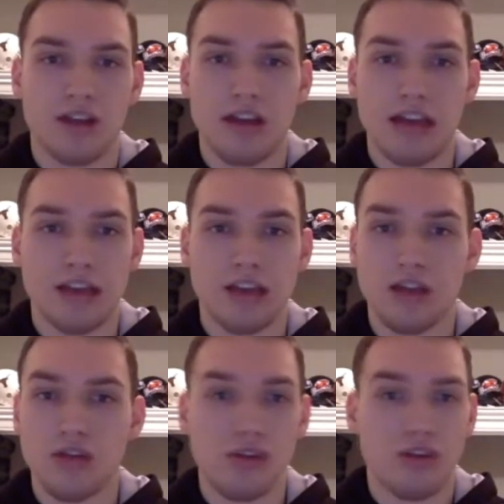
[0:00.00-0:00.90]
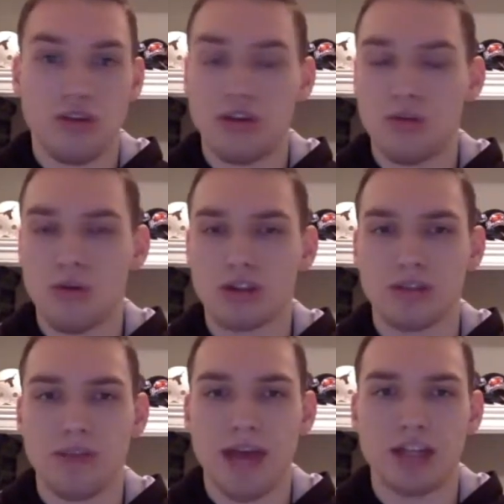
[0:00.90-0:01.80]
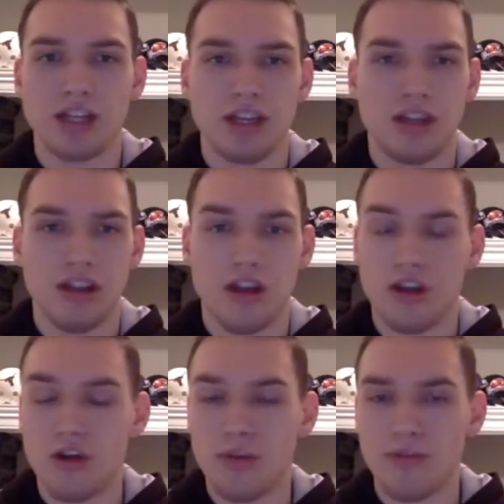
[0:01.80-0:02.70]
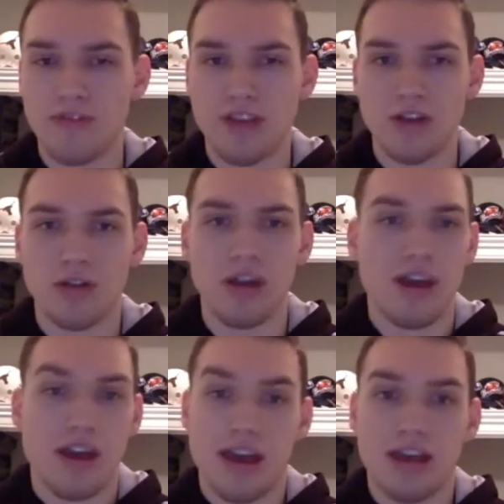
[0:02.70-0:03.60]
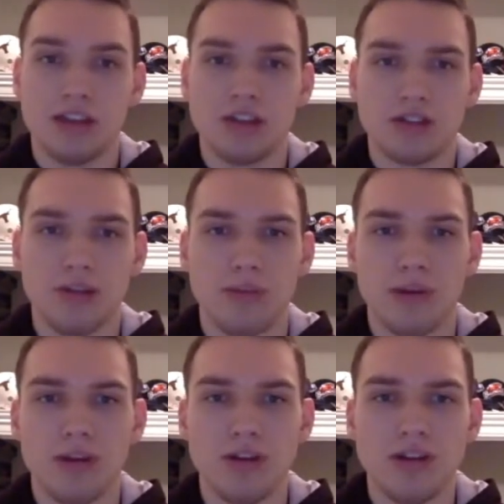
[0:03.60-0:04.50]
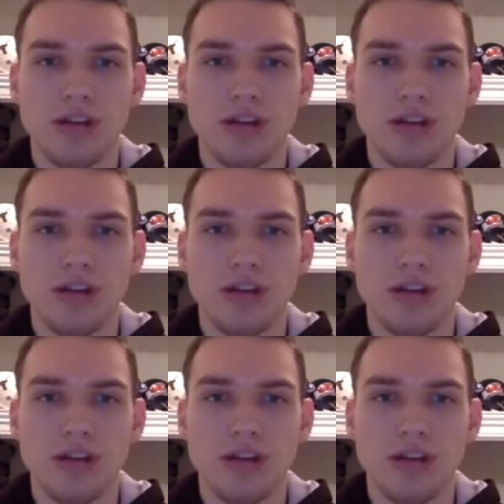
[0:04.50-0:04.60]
and he can work some magic in an open field. And he's also a pretty good